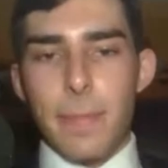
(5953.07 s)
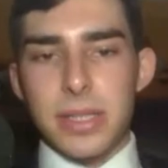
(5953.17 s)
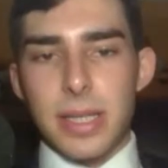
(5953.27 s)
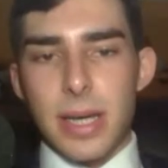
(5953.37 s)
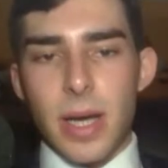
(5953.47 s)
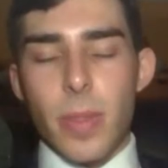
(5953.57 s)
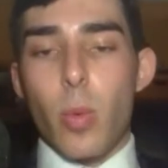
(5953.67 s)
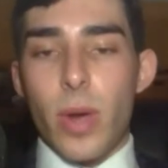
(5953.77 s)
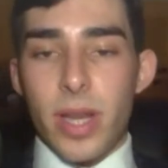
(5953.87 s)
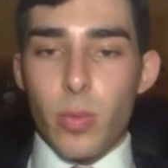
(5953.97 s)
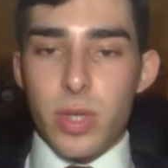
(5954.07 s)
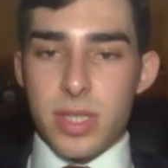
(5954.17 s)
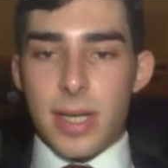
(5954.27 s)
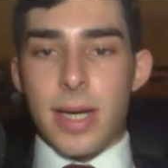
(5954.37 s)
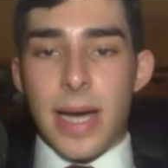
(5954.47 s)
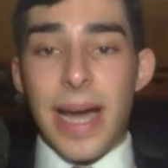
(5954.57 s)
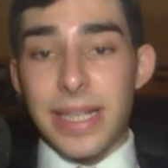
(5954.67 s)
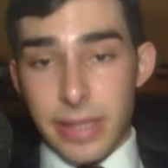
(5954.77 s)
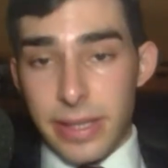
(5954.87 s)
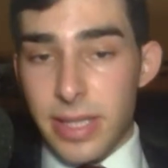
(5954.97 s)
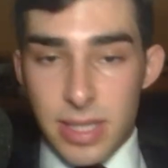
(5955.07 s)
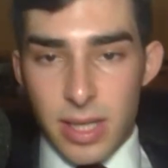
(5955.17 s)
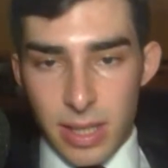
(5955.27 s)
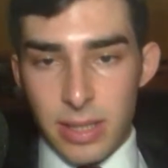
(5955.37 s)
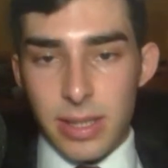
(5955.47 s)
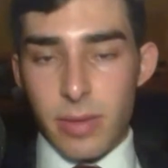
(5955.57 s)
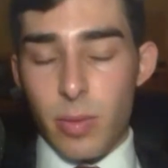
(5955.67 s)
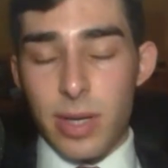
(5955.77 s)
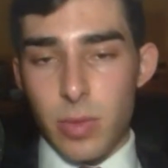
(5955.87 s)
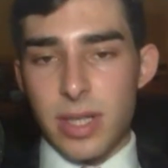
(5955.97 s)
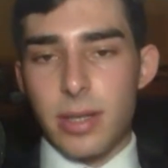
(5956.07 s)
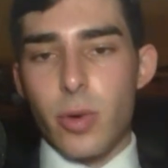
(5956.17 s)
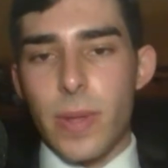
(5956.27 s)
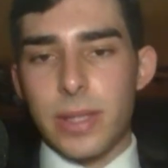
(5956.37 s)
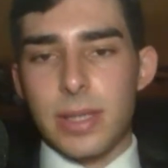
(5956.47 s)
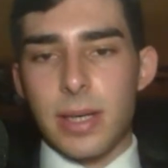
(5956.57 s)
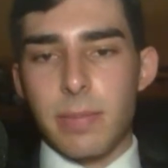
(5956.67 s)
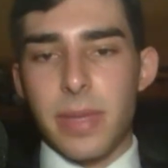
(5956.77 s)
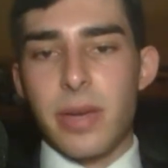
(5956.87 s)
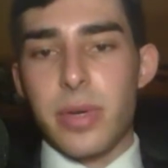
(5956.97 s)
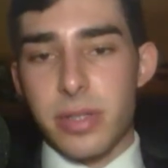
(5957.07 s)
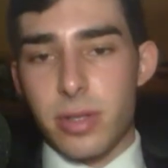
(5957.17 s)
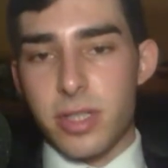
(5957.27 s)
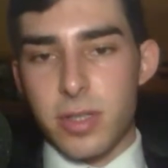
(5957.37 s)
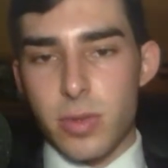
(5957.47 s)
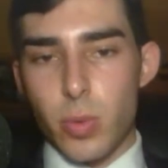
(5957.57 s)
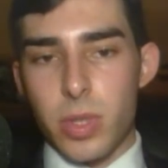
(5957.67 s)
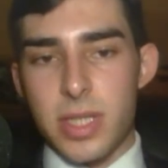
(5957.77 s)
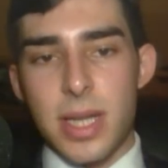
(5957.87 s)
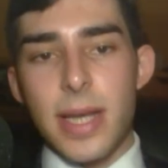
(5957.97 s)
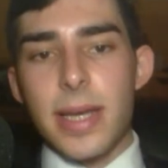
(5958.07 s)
But the way in which I did this, and the way in which I know that many researchers do this,